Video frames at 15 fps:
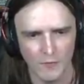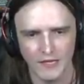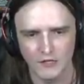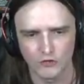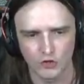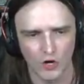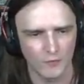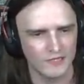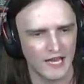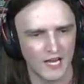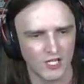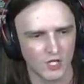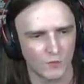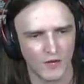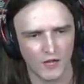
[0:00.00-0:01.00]
and drop
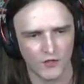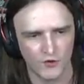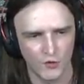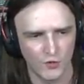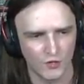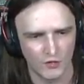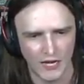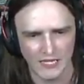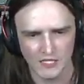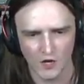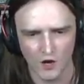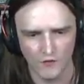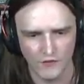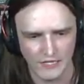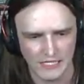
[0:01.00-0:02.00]
dash our way through the rest
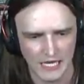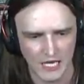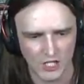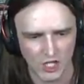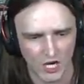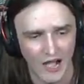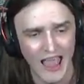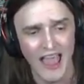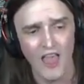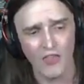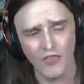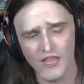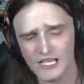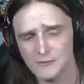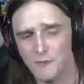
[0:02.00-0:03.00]
of the stage here.
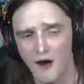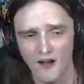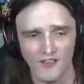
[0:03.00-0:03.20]
This part of the